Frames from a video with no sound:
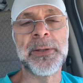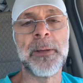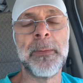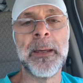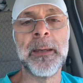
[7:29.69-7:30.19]
to
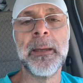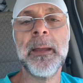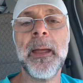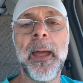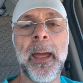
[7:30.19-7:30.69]
me.
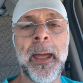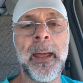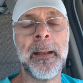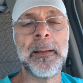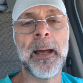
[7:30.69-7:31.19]

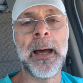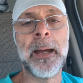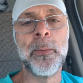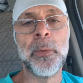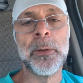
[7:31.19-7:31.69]
And
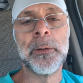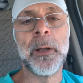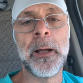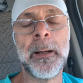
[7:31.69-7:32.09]
I will